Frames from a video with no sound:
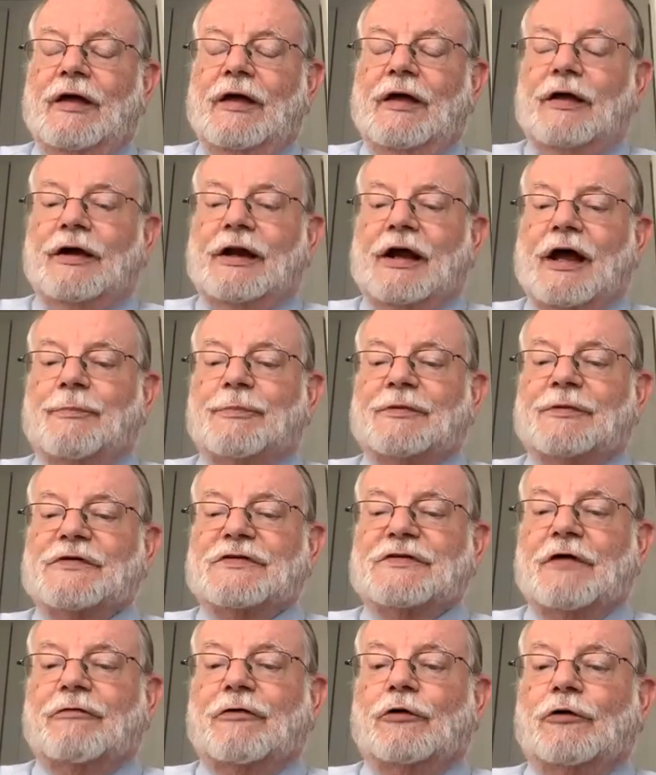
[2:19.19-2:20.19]
that happened
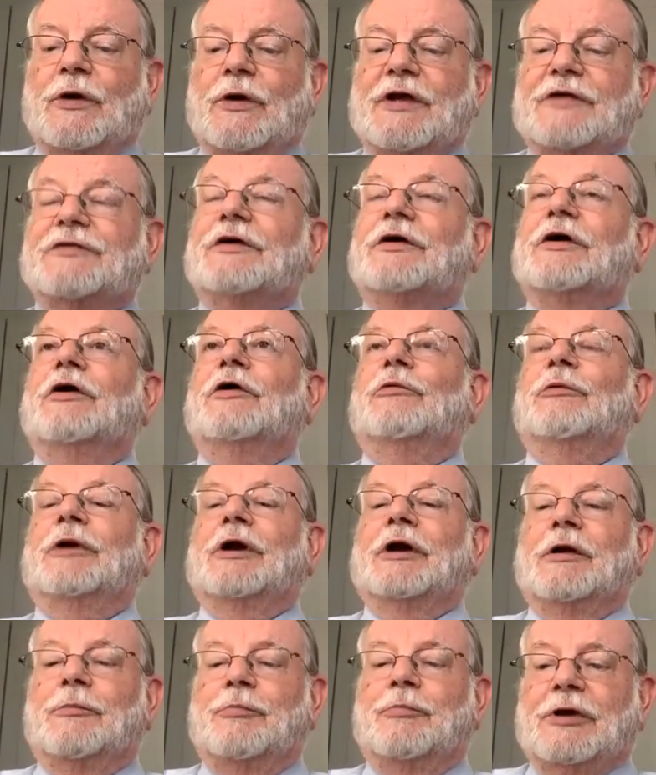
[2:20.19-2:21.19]
several weeks ago when
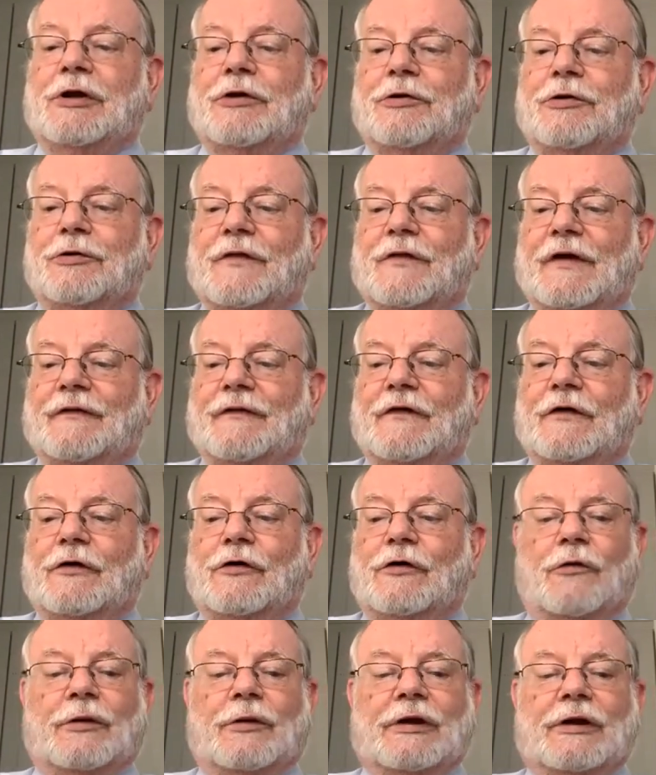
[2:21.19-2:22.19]
it appeared that the
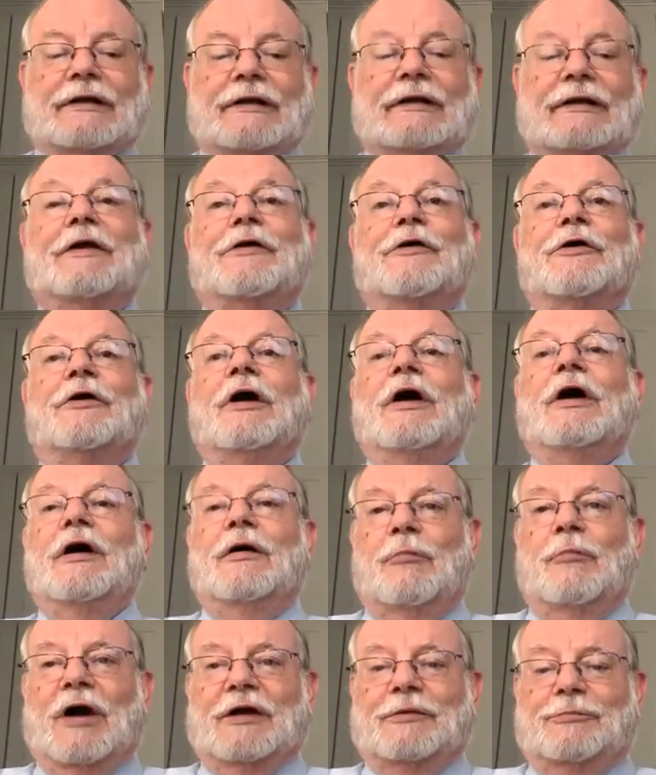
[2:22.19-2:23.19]
Korean leader
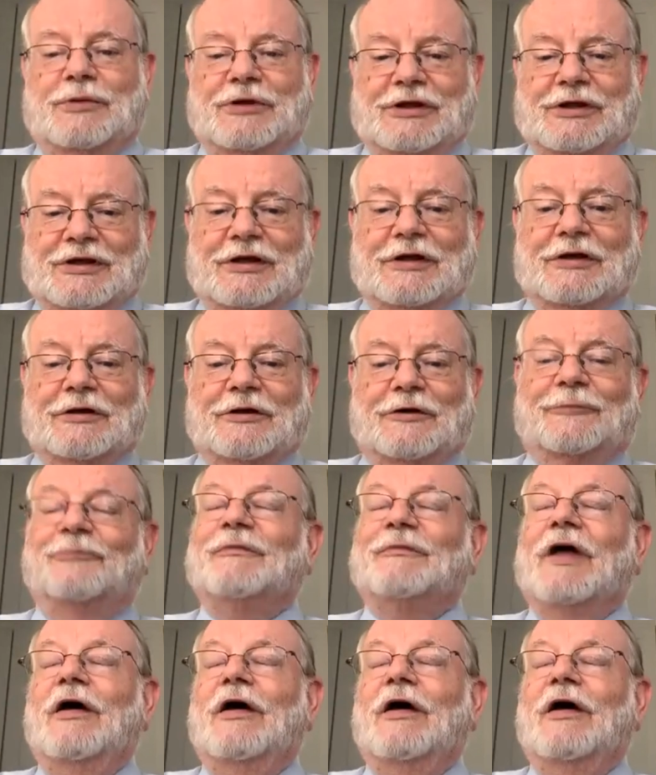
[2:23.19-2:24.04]
might be ill.